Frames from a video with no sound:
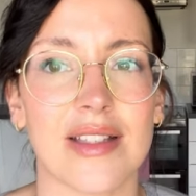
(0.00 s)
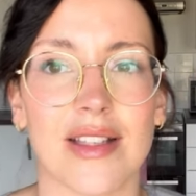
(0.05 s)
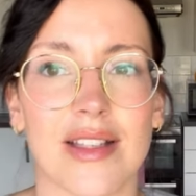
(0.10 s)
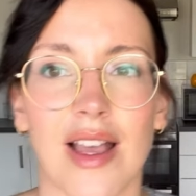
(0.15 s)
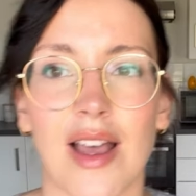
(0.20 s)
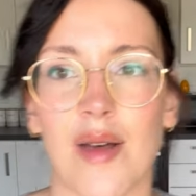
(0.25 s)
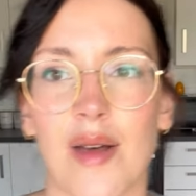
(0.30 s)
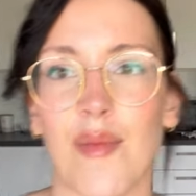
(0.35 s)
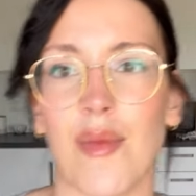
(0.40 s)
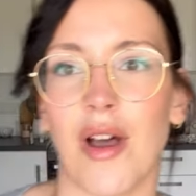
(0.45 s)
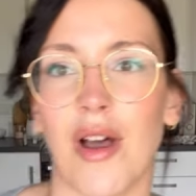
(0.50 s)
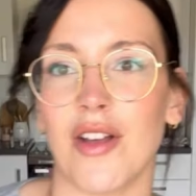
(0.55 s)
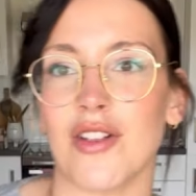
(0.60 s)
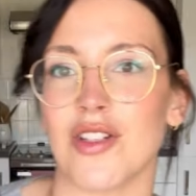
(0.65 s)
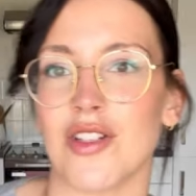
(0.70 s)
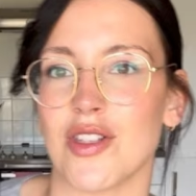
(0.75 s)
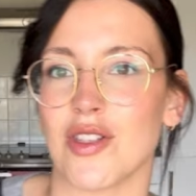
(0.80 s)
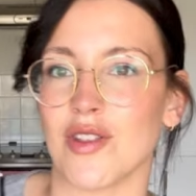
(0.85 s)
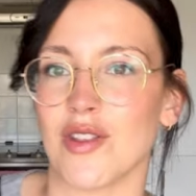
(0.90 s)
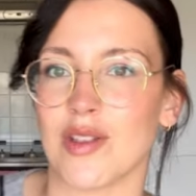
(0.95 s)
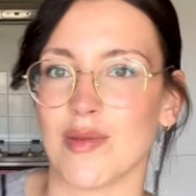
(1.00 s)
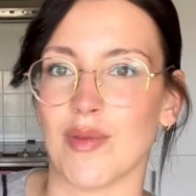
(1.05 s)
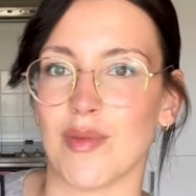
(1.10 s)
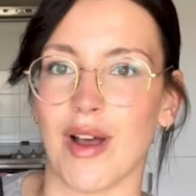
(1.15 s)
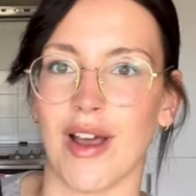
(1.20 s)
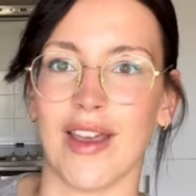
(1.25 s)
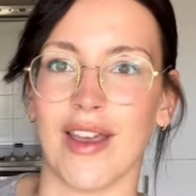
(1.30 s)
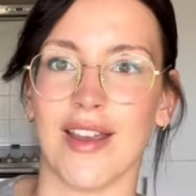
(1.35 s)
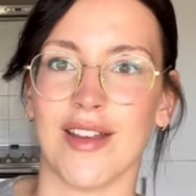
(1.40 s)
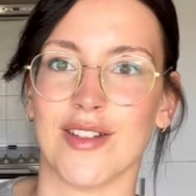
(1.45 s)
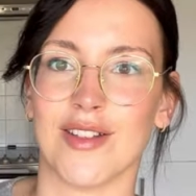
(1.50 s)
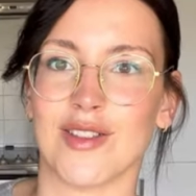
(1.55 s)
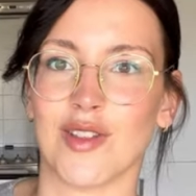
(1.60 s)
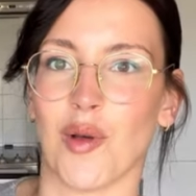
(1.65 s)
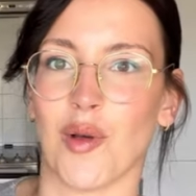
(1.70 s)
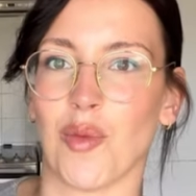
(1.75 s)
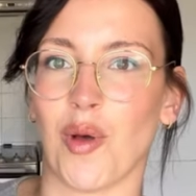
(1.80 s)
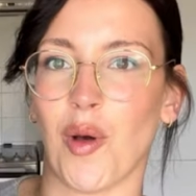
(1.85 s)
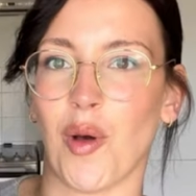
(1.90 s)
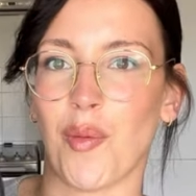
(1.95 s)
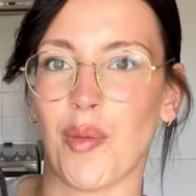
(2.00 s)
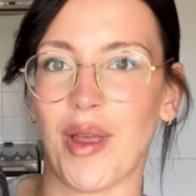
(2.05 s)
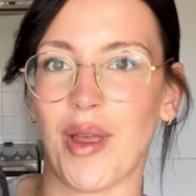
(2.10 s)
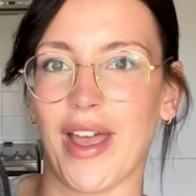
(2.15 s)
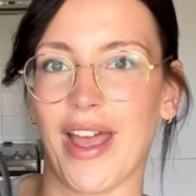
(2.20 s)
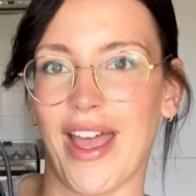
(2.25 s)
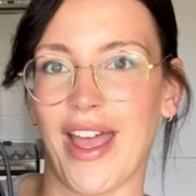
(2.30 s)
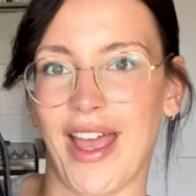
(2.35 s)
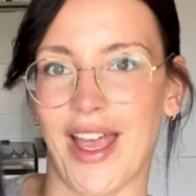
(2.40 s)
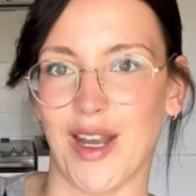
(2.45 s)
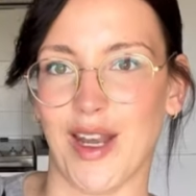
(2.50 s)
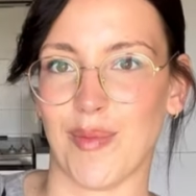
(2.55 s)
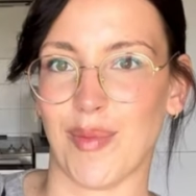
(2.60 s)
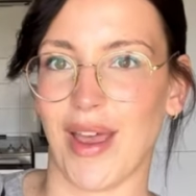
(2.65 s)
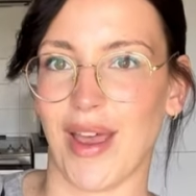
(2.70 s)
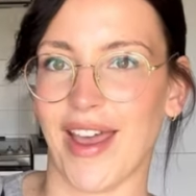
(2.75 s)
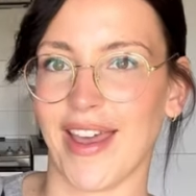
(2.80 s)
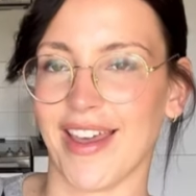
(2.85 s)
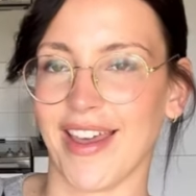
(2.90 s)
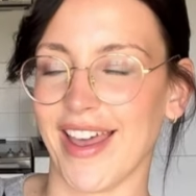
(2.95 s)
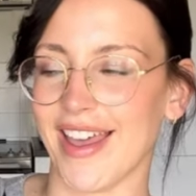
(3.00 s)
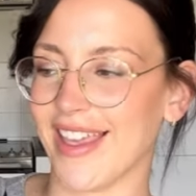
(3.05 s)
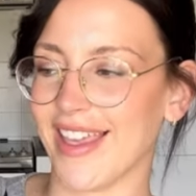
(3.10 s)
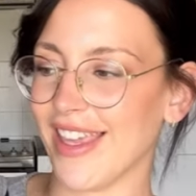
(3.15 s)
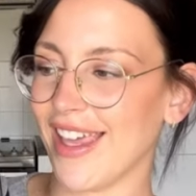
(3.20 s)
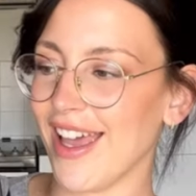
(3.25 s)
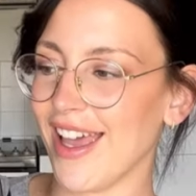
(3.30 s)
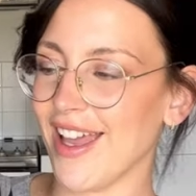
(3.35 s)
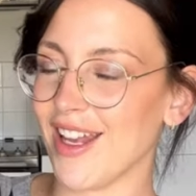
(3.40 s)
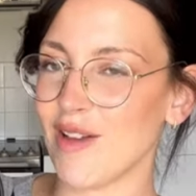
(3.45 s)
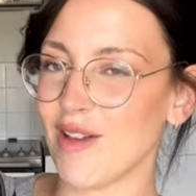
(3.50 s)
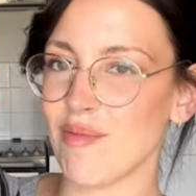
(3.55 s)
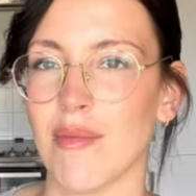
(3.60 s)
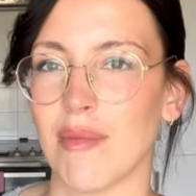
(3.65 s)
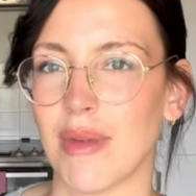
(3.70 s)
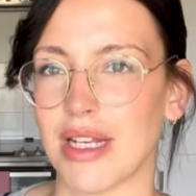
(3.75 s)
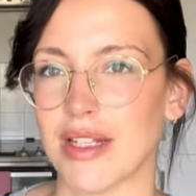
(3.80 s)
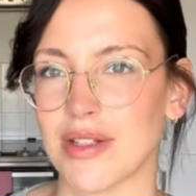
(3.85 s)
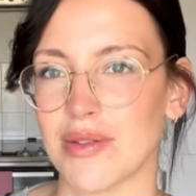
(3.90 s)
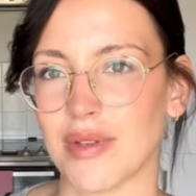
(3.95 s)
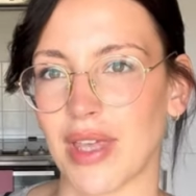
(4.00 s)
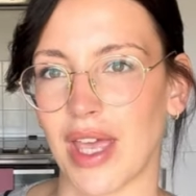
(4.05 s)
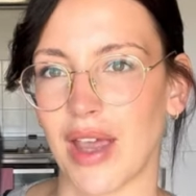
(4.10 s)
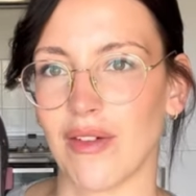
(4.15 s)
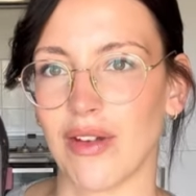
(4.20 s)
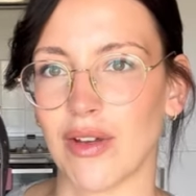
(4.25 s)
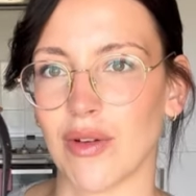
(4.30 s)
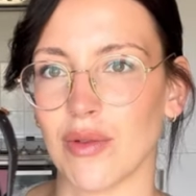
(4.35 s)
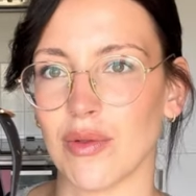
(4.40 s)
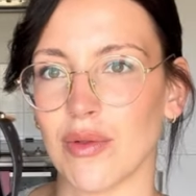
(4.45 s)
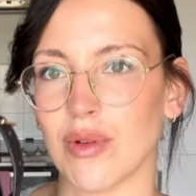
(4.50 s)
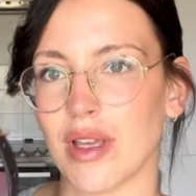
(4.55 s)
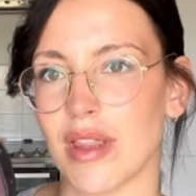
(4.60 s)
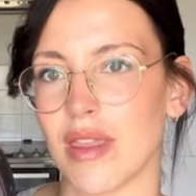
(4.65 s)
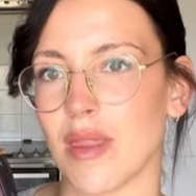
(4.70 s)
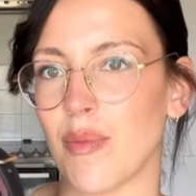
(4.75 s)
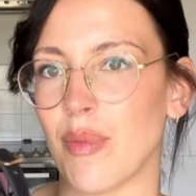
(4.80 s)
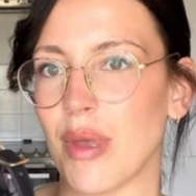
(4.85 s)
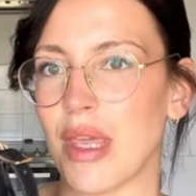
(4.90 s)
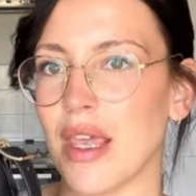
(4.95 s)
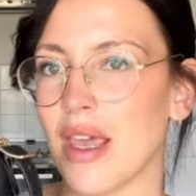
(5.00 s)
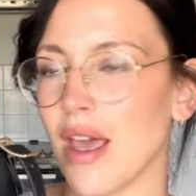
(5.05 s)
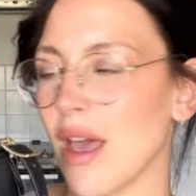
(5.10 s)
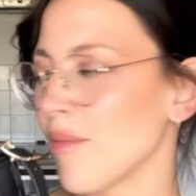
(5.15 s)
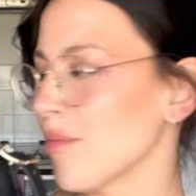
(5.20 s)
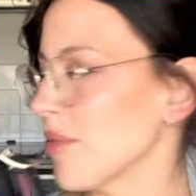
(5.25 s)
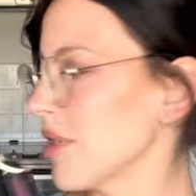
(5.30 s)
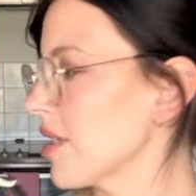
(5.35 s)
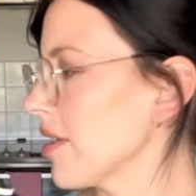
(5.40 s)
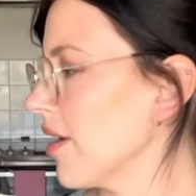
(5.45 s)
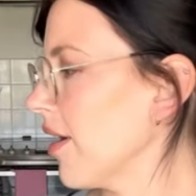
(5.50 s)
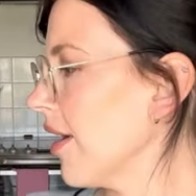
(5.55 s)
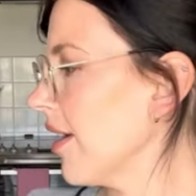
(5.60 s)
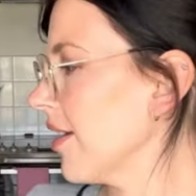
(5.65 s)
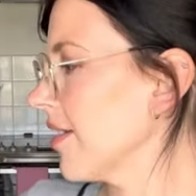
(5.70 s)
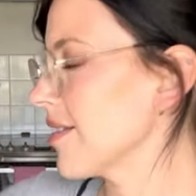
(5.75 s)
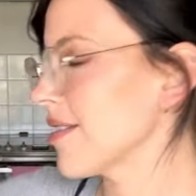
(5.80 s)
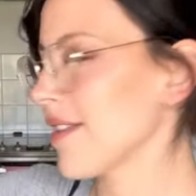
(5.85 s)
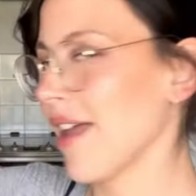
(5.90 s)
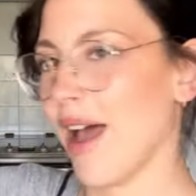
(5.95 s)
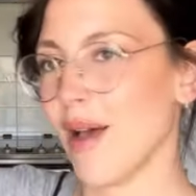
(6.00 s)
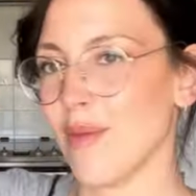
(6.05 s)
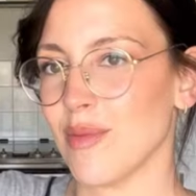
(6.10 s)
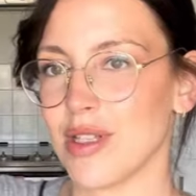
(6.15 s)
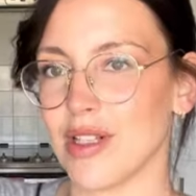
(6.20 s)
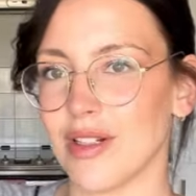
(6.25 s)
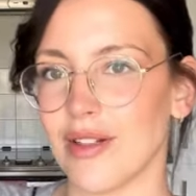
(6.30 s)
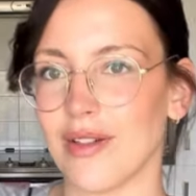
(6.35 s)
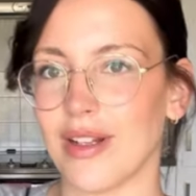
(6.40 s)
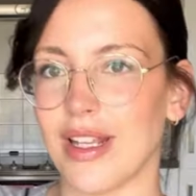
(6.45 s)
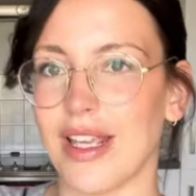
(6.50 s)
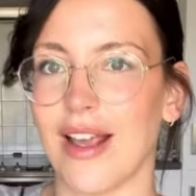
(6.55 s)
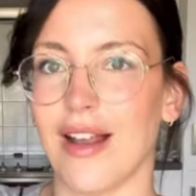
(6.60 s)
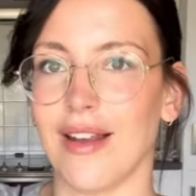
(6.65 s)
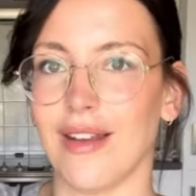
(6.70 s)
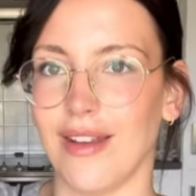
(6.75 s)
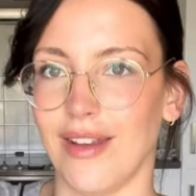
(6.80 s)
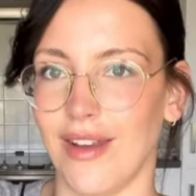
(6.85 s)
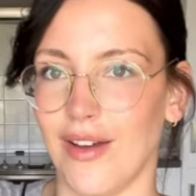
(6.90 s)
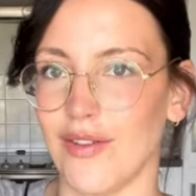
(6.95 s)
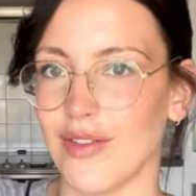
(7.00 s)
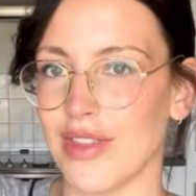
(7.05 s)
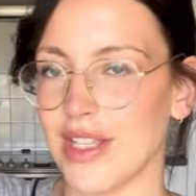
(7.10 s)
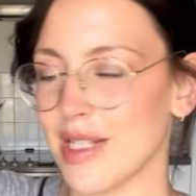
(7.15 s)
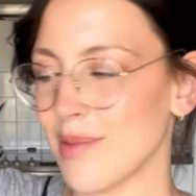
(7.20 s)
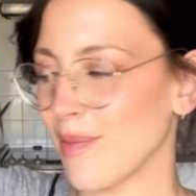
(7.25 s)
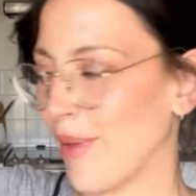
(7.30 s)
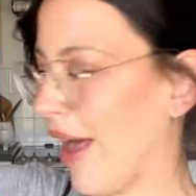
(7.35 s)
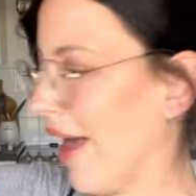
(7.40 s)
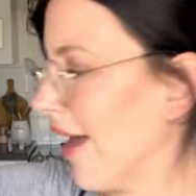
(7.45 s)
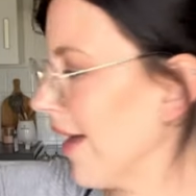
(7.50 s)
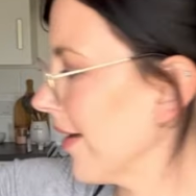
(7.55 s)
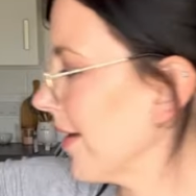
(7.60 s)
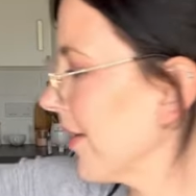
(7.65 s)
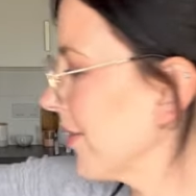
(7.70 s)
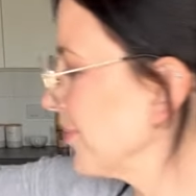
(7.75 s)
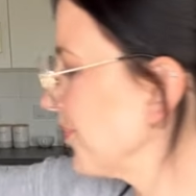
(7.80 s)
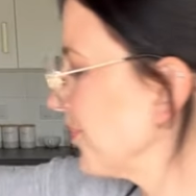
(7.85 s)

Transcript: I just used my Topcop handbag again, my little carry all in the PM size. Absolutely love this bag.